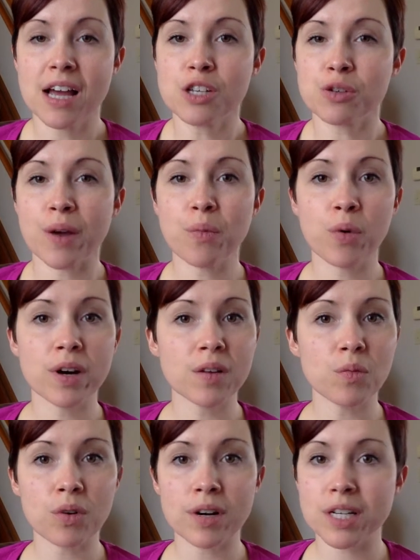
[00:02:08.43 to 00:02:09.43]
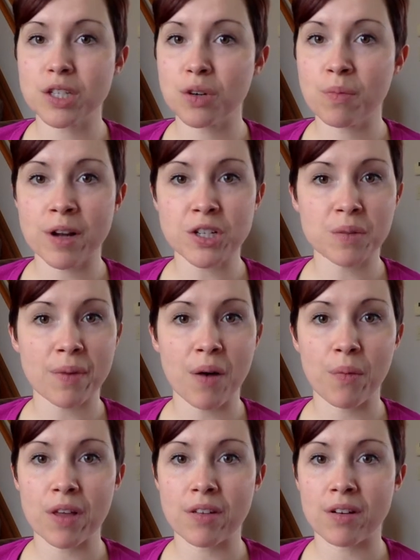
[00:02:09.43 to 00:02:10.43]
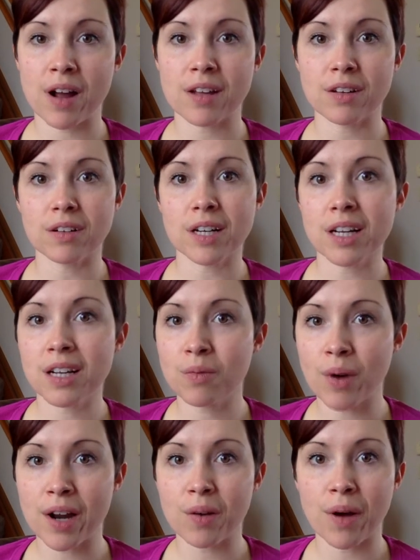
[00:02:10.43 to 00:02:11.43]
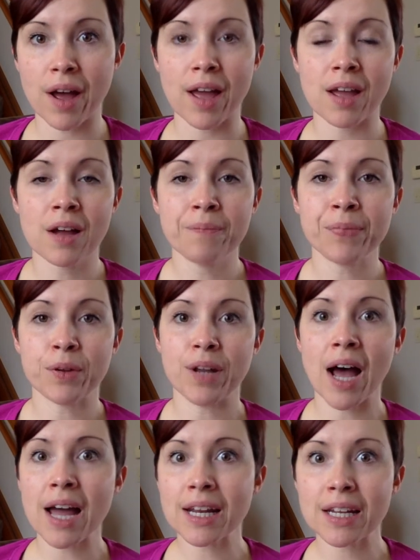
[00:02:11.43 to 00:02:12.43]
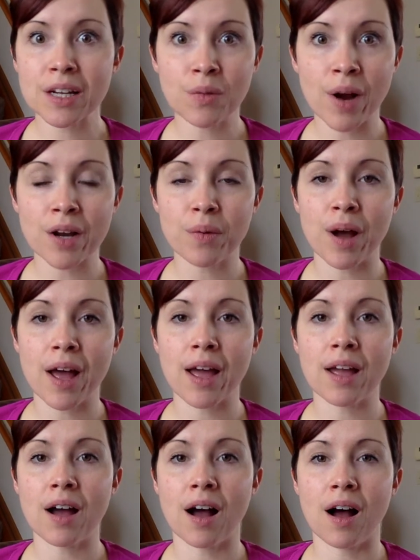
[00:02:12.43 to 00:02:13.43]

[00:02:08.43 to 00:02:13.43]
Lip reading: So I wouldn't worry too much about whether or not you're eating right away, not eating right away.